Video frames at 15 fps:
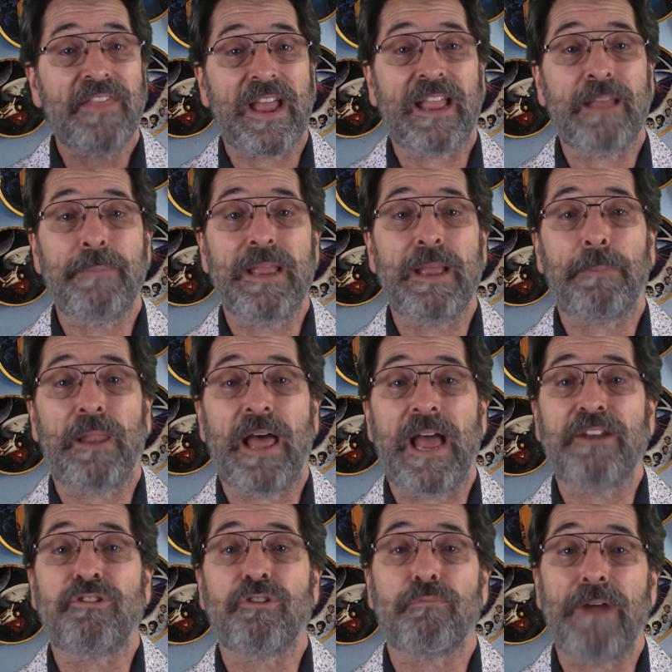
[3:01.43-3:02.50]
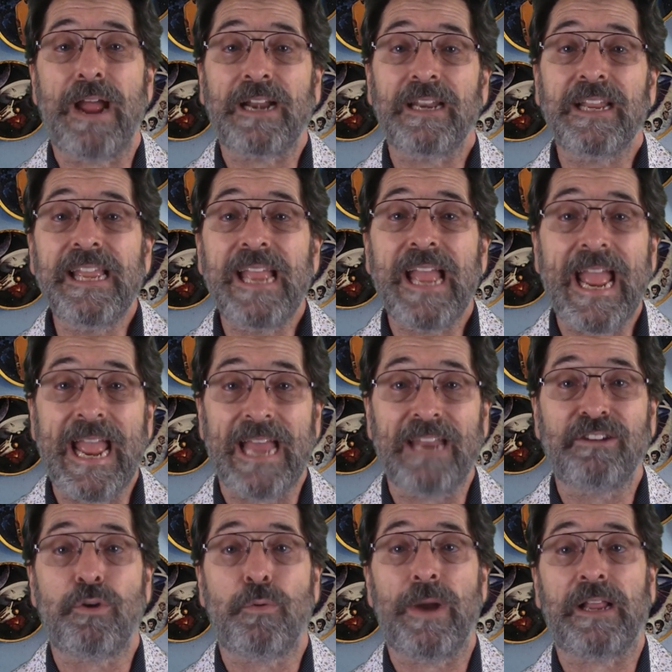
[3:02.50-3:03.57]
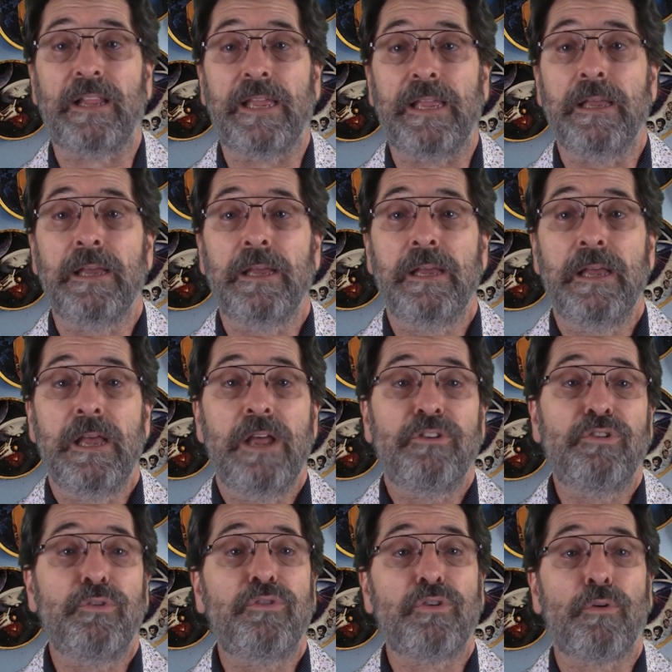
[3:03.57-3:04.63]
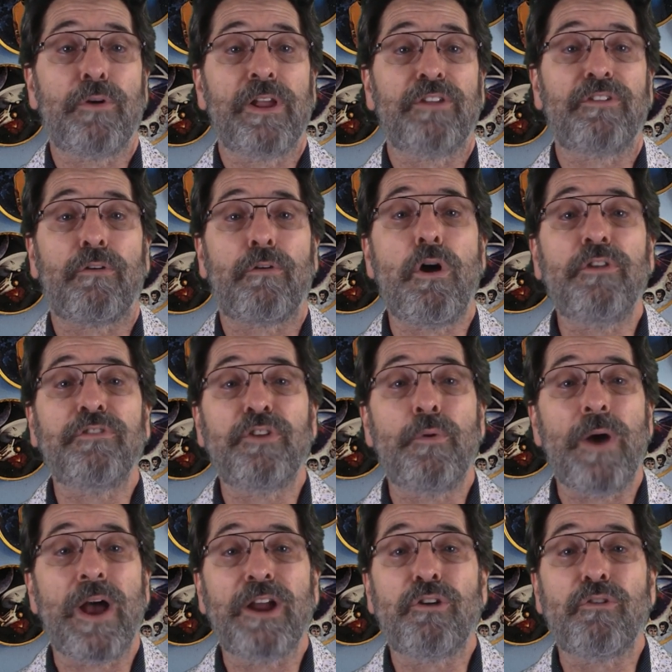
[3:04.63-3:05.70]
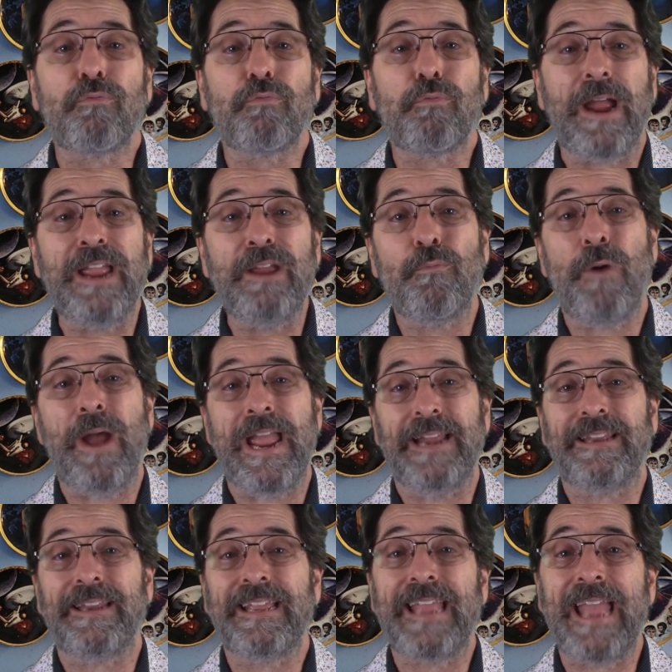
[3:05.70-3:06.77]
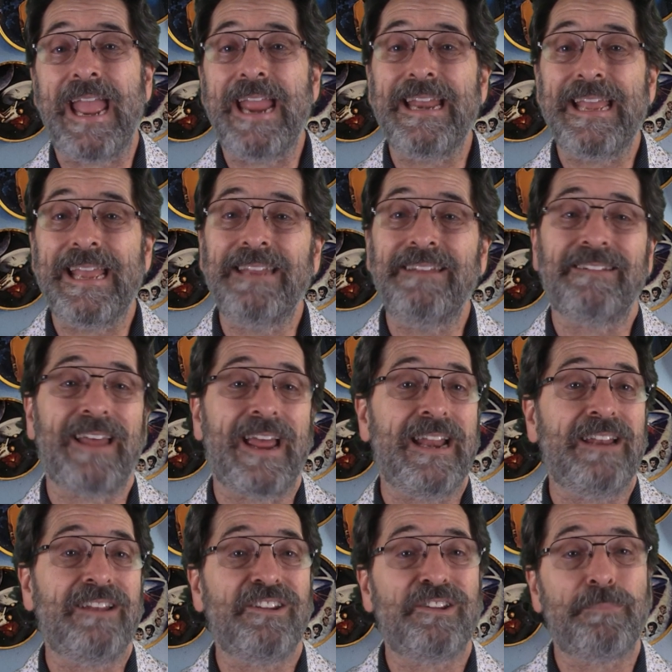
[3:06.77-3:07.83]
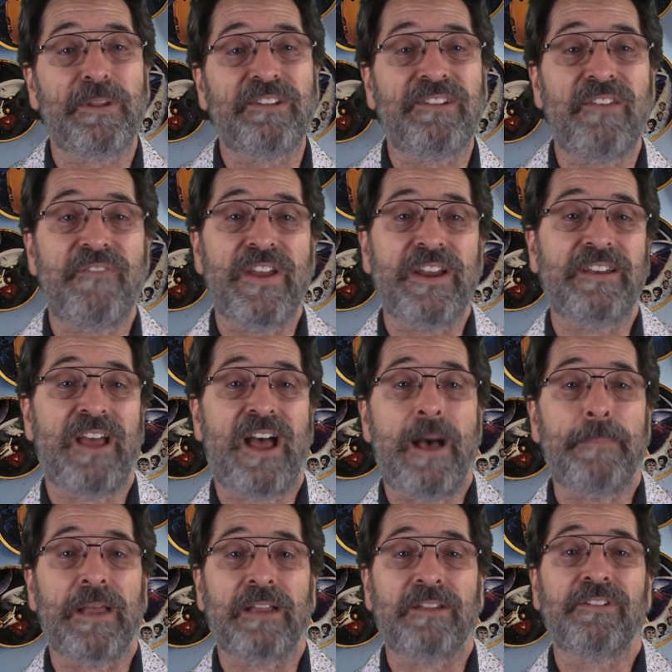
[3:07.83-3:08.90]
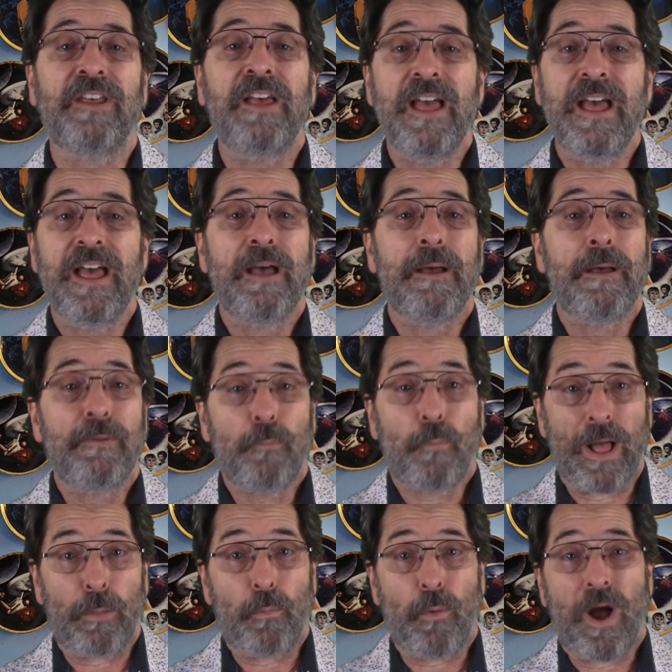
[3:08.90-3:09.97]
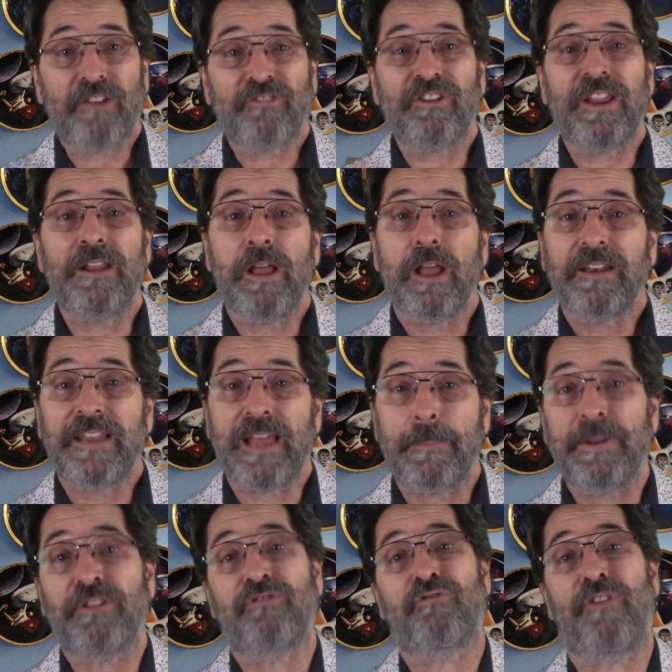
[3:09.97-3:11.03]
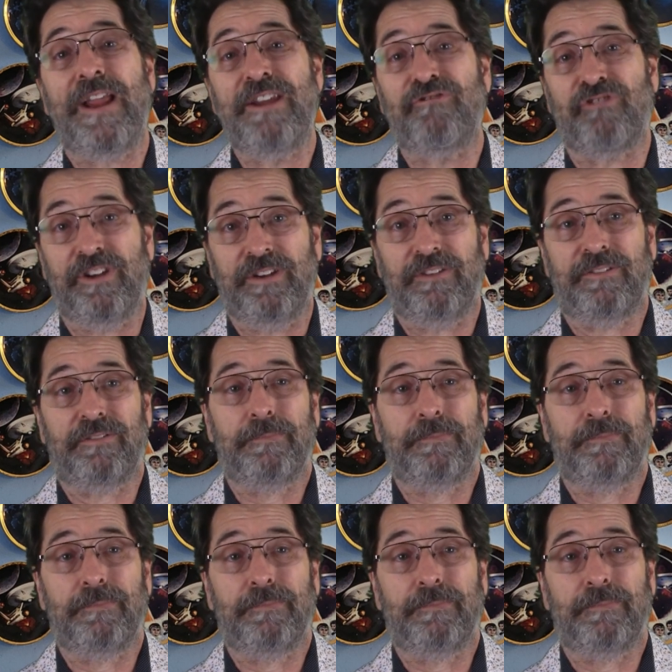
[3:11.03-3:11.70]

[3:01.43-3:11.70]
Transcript: can be applied directly and quickly. Tutorials are also a great way to gain insight into specific topics while watching demonstrations.